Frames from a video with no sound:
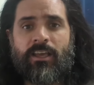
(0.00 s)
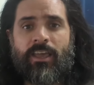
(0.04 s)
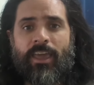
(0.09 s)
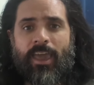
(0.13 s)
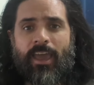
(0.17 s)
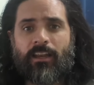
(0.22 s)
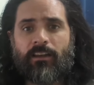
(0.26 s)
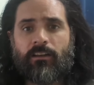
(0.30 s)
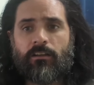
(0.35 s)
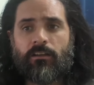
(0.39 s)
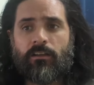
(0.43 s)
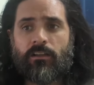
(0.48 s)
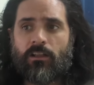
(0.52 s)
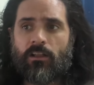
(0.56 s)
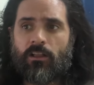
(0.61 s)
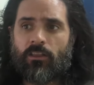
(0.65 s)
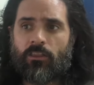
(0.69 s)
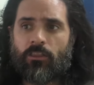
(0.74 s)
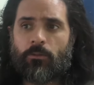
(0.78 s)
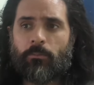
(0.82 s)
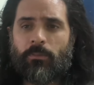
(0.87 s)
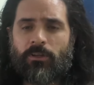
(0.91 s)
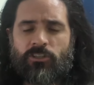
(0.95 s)
And
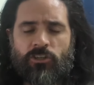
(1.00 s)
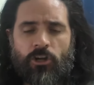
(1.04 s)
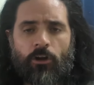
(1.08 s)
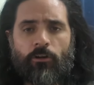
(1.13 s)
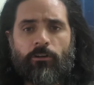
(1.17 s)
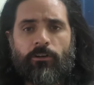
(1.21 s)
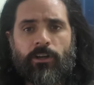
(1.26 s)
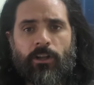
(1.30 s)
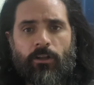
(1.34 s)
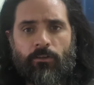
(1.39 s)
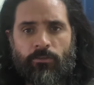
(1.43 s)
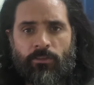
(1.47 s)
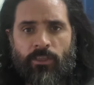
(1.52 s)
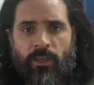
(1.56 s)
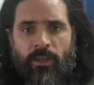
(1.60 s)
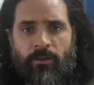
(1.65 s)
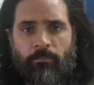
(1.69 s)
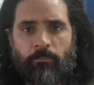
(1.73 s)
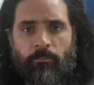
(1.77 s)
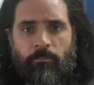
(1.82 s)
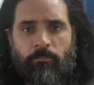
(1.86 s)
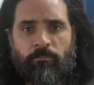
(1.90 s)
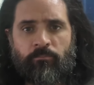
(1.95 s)
the majority of
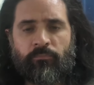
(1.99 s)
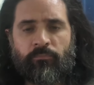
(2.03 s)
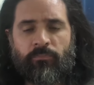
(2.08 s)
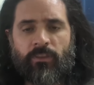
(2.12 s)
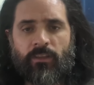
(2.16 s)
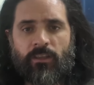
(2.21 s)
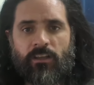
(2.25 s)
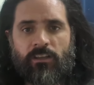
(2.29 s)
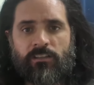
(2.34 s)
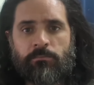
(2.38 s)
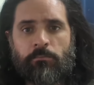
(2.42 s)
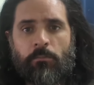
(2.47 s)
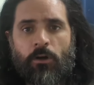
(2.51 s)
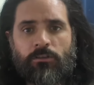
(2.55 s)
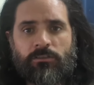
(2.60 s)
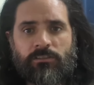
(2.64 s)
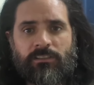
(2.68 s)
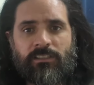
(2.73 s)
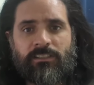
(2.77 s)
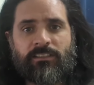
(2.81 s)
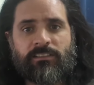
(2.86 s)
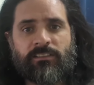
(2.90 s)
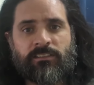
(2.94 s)
them is
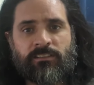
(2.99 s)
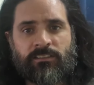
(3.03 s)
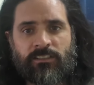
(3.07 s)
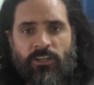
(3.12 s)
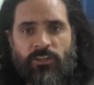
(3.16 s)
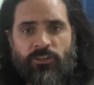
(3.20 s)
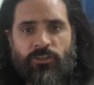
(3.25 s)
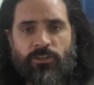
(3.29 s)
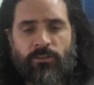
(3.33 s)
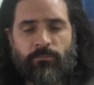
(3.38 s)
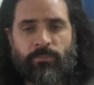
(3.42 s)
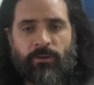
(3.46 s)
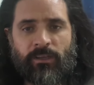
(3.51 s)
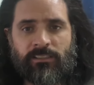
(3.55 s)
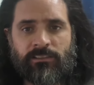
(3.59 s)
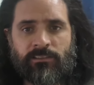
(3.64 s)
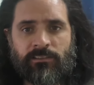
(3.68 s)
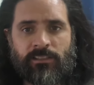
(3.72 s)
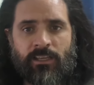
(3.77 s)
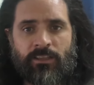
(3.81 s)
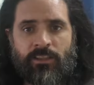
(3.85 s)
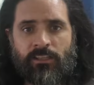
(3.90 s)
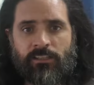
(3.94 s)
mostly discussion
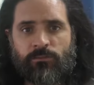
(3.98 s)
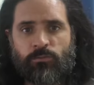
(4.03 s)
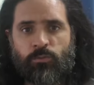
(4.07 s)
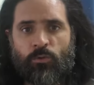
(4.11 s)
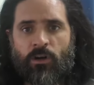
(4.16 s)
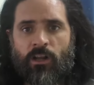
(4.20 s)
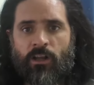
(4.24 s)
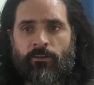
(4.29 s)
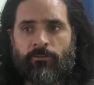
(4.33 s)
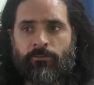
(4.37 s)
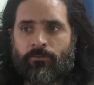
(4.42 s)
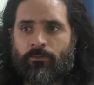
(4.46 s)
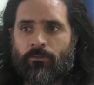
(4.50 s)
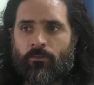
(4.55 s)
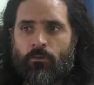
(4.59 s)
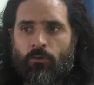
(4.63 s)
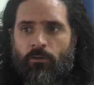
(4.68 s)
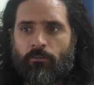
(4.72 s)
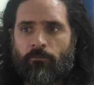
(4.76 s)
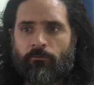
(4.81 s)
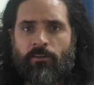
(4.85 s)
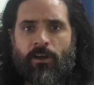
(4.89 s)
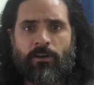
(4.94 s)
based. And that's what I've
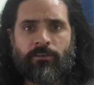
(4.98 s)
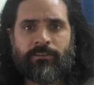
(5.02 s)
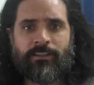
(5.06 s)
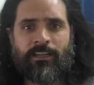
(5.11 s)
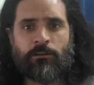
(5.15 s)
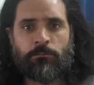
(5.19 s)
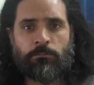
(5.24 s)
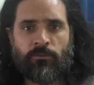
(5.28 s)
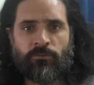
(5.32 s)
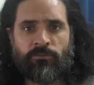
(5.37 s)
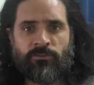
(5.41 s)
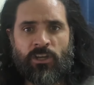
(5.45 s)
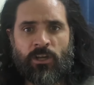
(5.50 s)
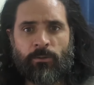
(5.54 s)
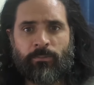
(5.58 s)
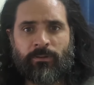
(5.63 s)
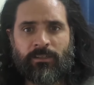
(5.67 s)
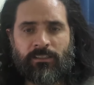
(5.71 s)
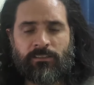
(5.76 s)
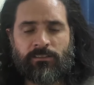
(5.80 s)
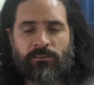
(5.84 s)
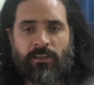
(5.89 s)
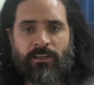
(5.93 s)
found out with
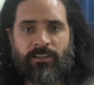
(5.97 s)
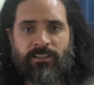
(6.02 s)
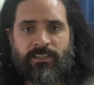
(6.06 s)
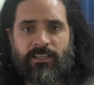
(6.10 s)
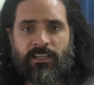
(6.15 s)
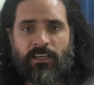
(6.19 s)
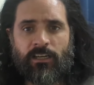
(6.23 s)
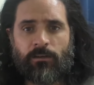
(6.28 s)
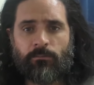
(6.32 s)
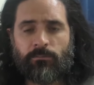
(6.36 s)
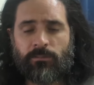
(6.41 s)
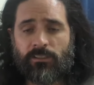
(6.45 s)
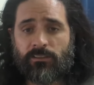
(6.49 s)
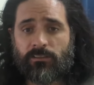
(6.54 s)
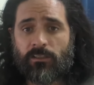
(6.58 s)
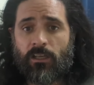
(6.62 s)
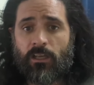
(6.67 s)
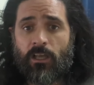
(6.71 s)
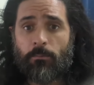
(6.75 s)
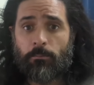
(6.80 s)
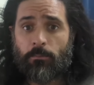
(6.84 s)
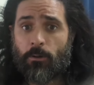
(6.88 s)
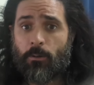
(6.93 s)
Japanese IT companies.
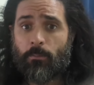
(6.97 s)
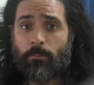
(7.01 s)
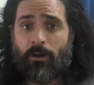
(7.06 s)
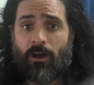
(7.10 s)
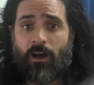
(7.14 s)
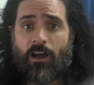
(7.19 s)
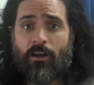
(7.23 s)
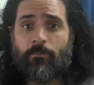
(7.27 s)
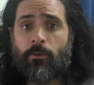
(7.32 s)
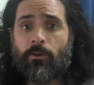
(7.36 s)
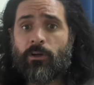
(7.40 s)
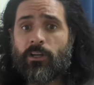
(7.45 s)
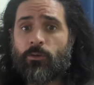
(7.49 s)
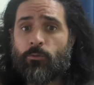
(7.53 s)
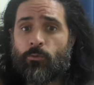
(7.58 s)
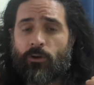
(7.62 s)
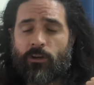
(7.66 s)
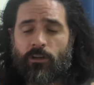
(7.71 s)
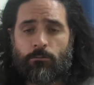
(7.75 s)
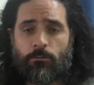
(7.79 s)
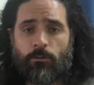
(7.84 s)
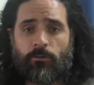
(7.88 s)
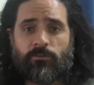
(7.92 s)
Remember, I'm only
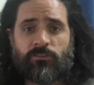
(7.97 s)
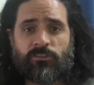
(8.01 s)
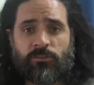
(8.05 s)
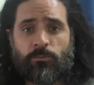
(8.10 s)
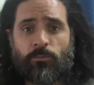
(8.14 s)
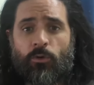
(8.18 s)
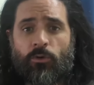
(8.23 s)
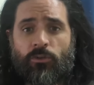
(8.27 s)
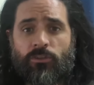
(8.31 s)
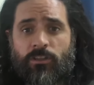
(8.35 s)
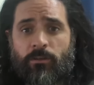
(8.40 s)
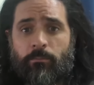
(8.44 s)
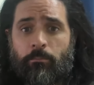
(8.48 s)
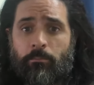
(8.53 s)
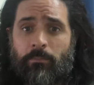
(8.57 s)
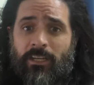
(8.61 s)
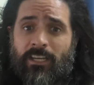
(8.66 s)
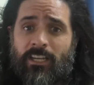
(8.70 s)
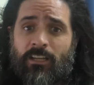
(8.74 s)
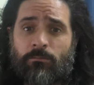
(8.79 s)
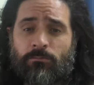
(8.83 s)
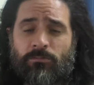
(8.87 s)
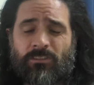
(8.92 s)
working with small to
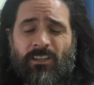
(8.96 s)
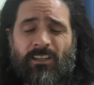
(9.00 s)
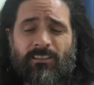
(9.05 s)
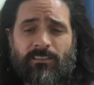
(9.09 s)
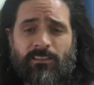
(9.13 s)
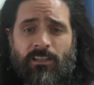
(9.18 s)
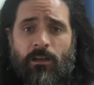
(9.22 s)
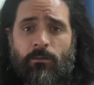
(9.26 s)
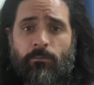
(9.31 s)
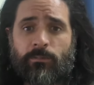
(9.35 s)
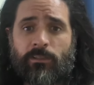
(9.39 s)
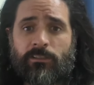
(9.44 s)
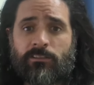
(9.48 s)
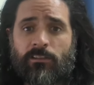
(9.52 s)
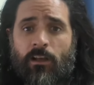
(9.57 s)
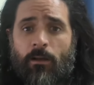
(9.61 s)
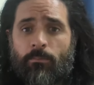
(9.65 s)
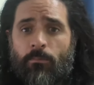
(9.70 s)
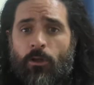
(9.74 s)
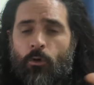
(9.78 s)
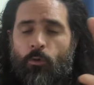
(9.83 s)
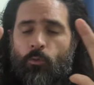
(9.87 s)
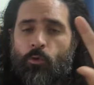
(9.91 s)
medium sized companies.
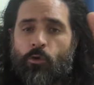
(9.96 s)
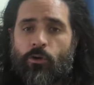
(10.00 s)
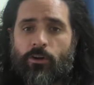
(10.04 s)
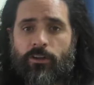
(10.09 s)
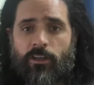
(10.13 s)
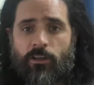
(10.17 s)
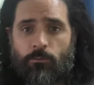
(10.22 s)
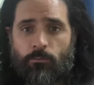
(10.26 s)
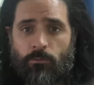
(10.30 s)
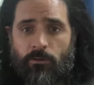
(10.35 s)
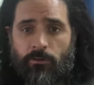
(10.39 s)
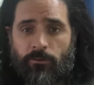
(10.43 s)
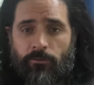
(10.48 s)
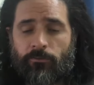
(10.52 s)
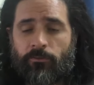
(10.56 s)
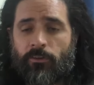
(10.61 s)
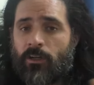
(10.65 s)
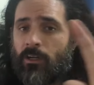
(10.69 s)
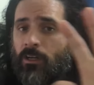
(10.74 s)
I'm not working with